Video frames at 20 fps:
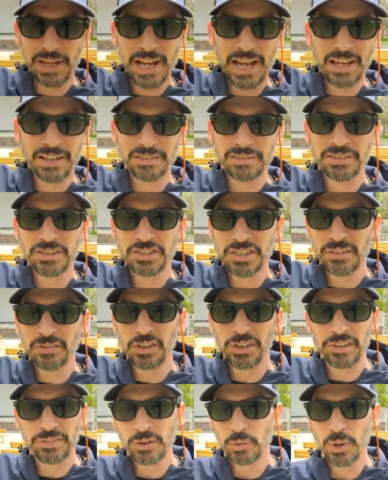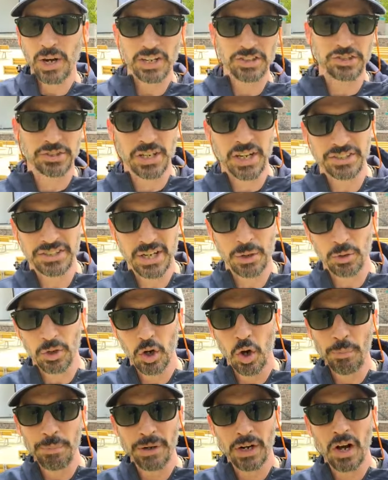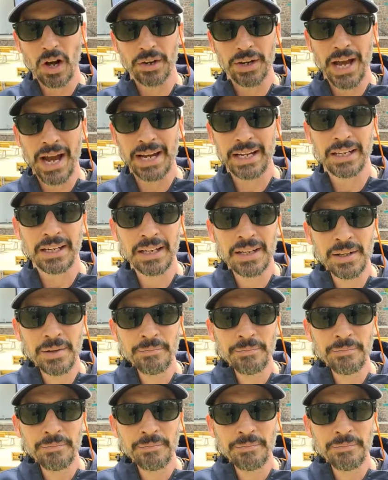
had several different restaurants that were open all night,